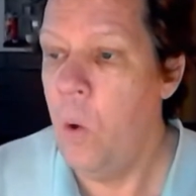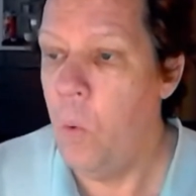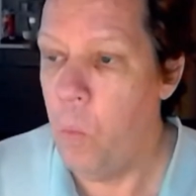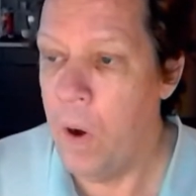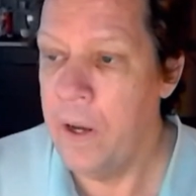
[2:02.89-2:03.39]

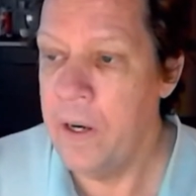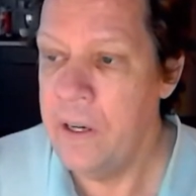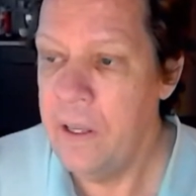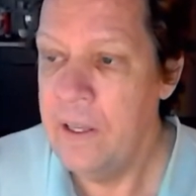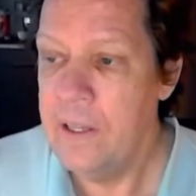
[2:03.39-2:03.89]

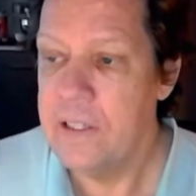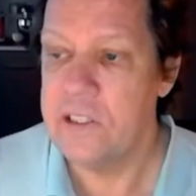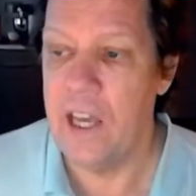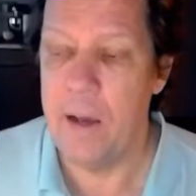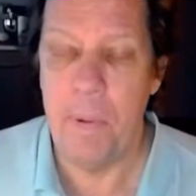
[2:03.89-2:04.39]
one
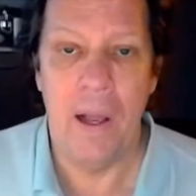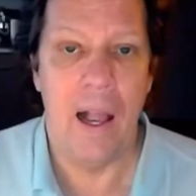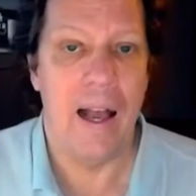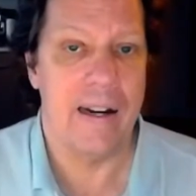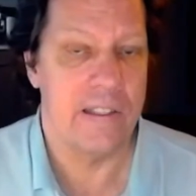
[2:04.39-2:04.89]
step
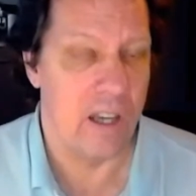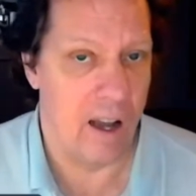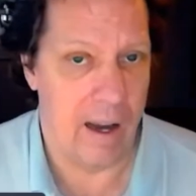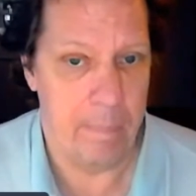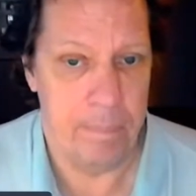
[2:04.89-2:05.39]
at a
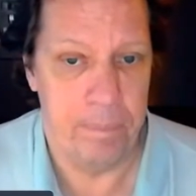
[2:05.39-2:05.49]
time.